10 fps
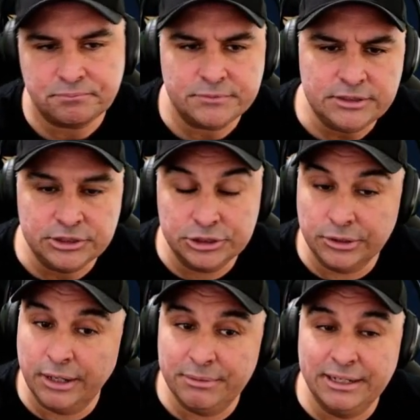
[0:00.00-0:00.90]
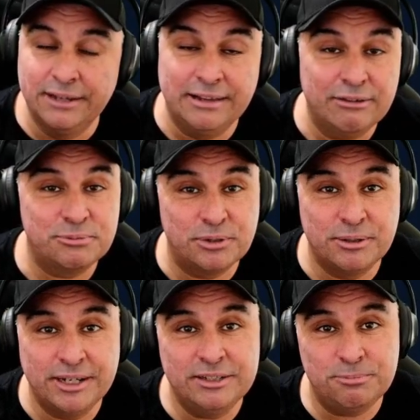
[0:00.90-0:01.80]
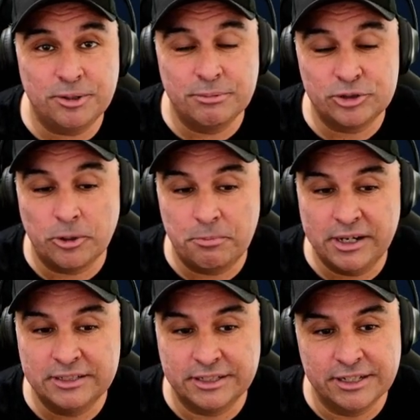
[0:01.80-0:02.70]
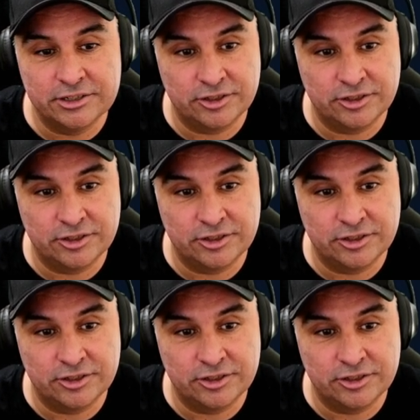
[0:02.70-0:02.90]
So I mean, he's pretty much OP as it is.